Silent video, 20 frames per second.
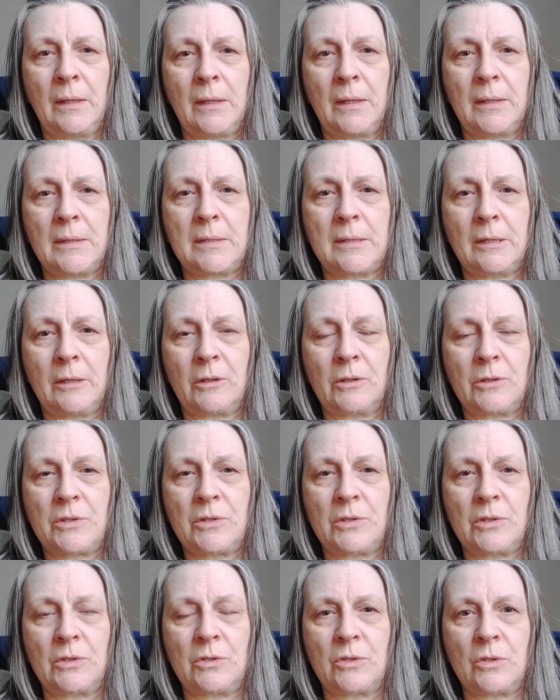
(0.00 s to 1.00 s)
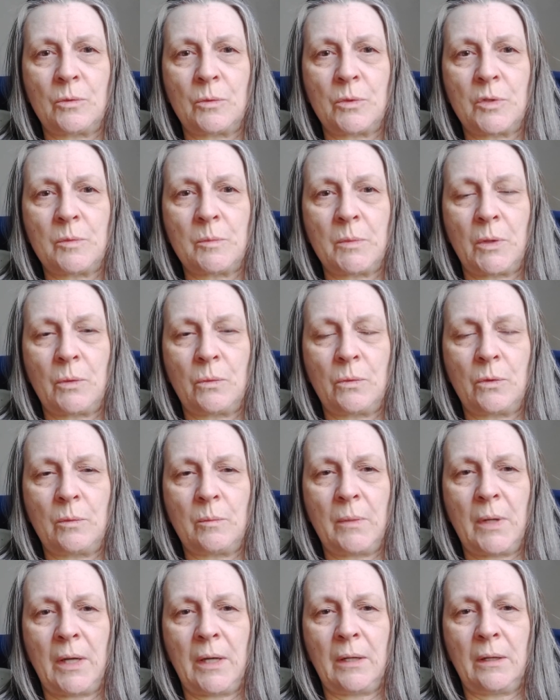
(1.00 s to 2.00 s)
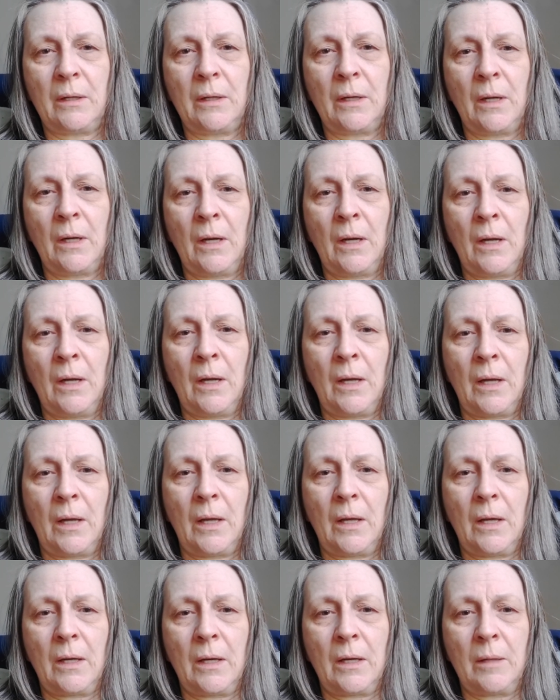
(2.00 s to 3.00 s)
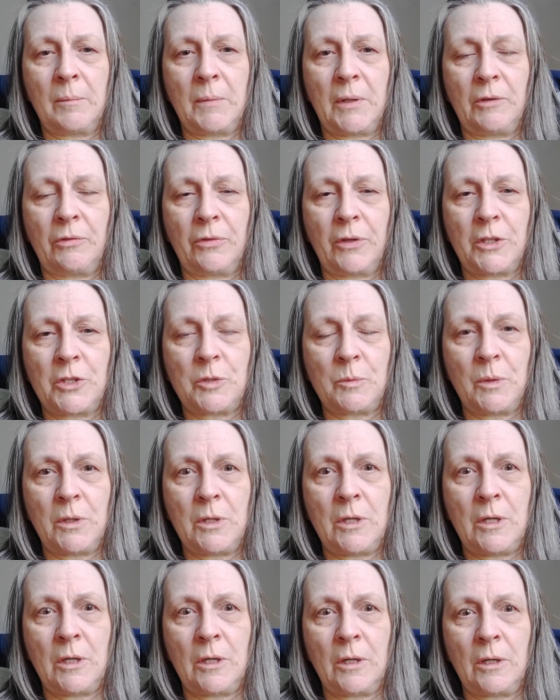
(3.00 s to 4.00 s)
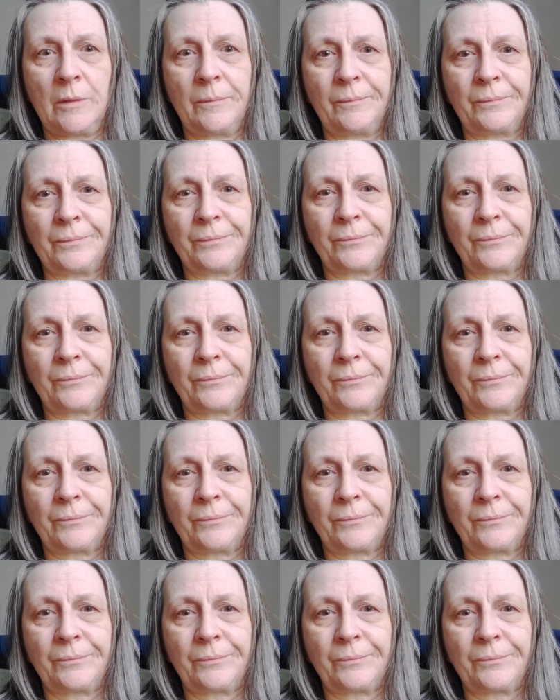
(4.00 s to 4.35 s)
younger sister was my roommate. my freshman year.